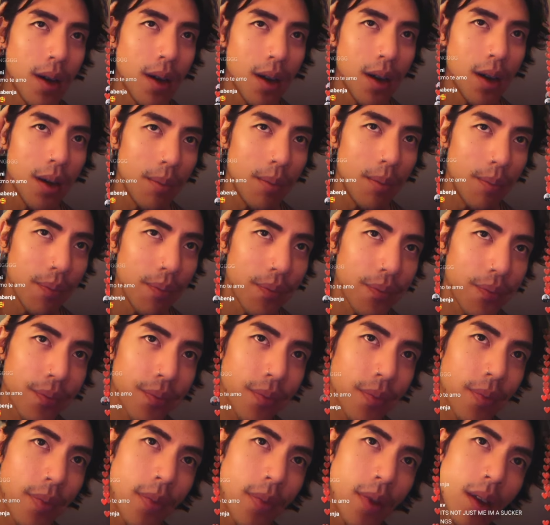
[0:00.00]

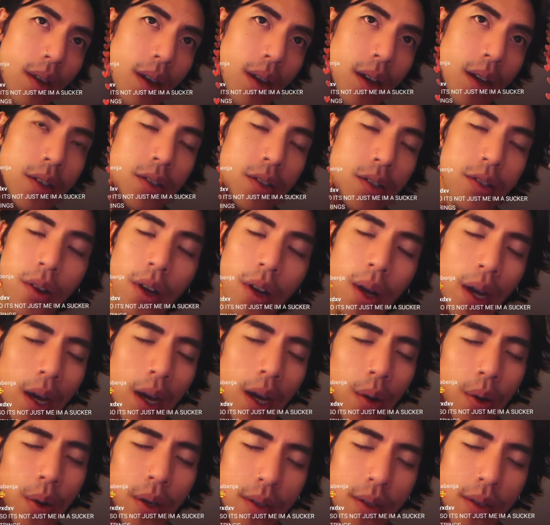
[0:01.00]
I just know
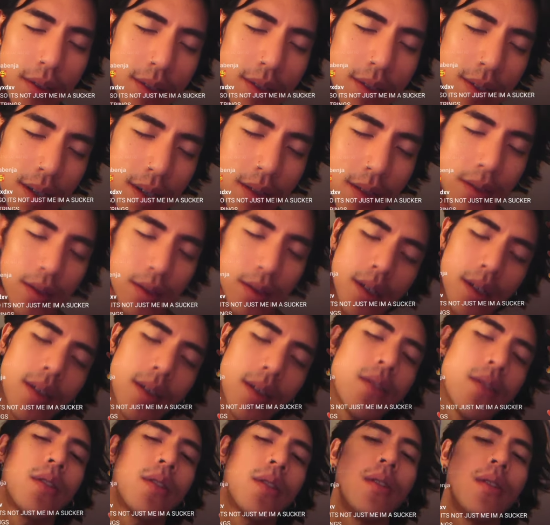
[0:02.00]
how it sounds like,
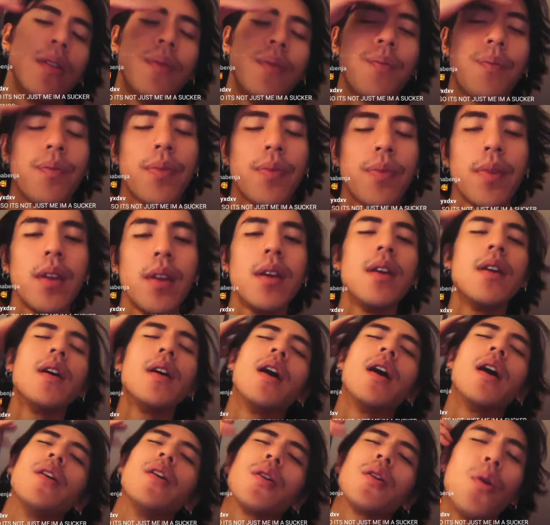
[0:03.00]
so
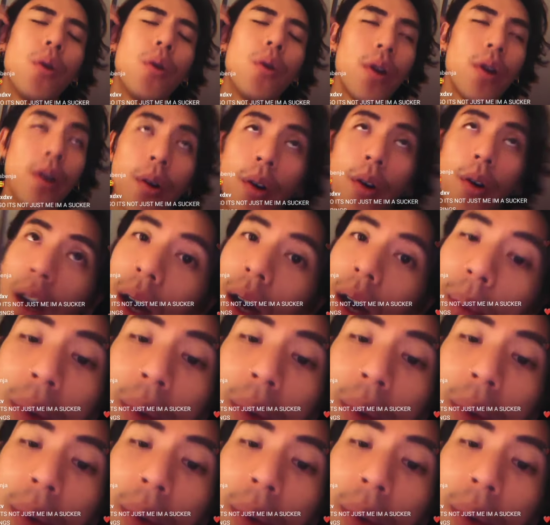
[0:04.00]
I record it or I